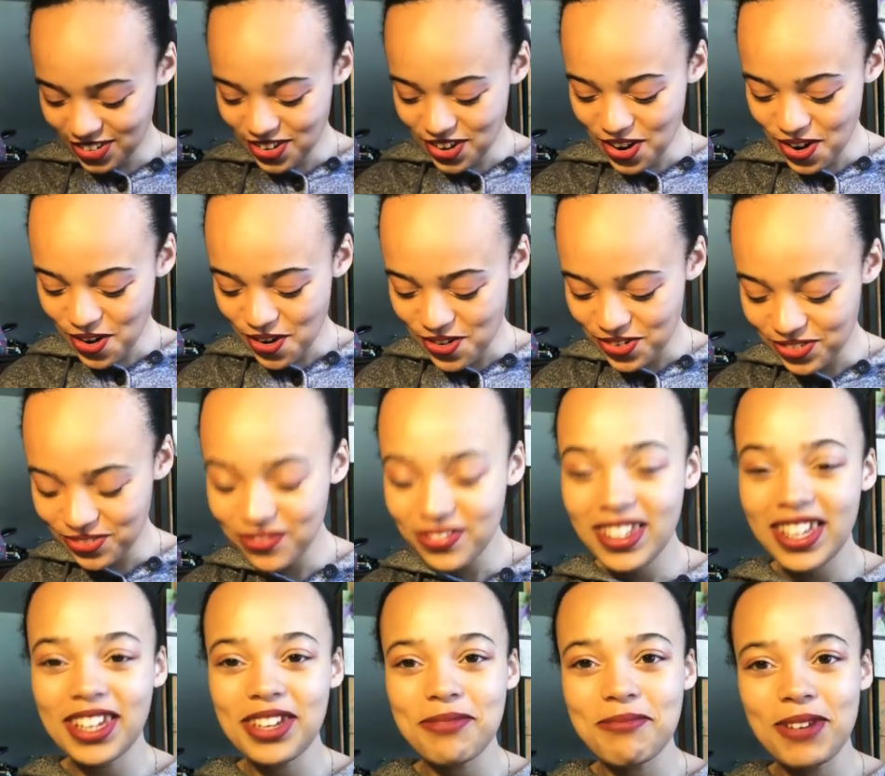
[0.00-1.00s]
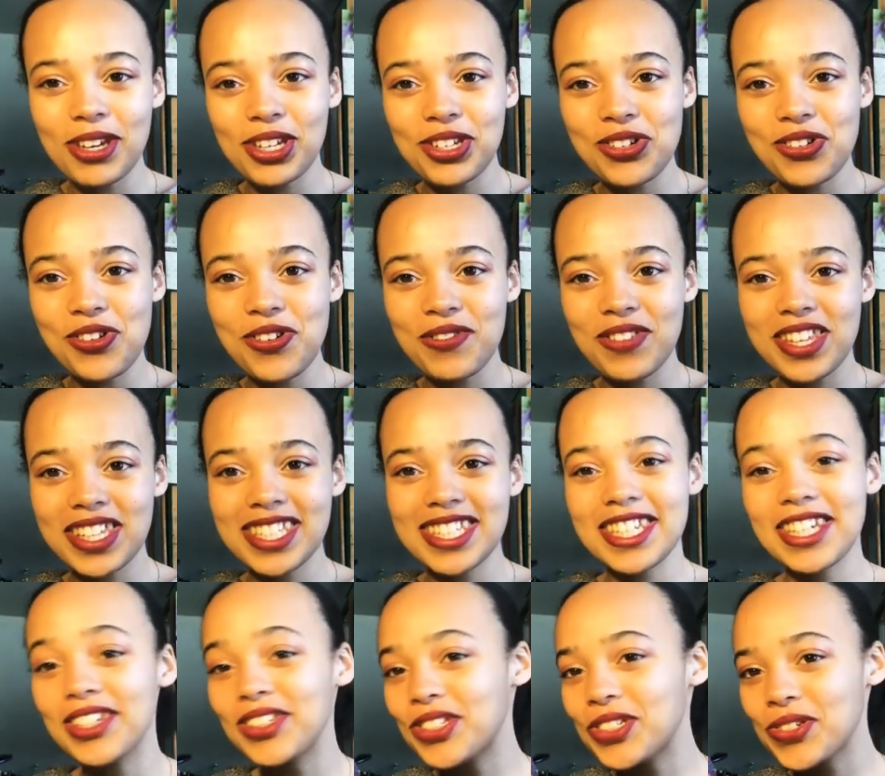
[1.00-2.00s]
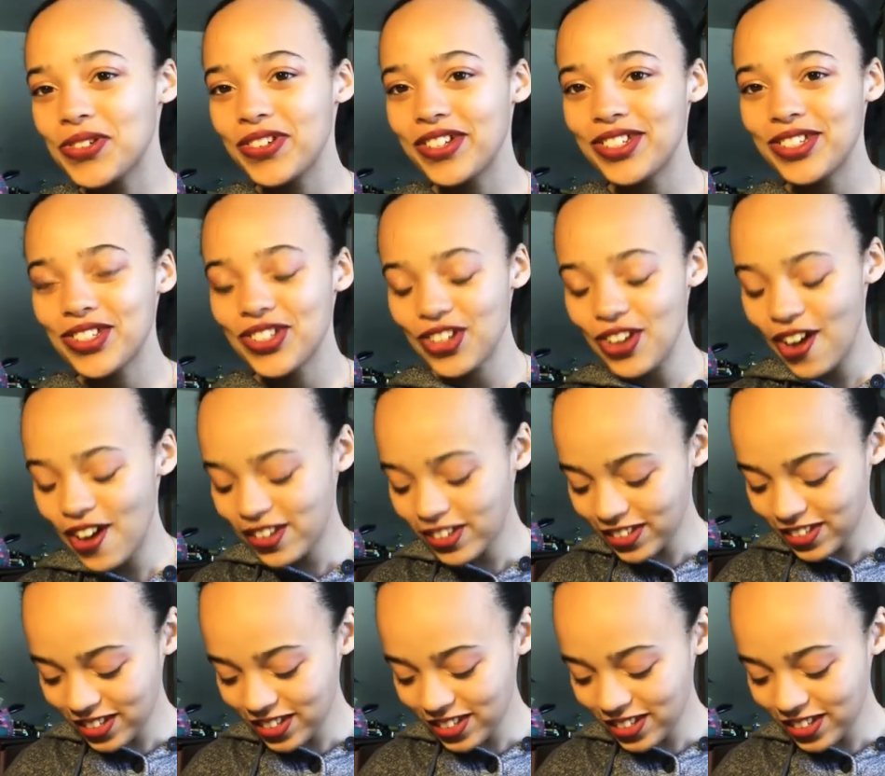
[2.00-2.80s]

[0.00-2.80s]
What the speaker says: know, take a picture of this, take a screenshot.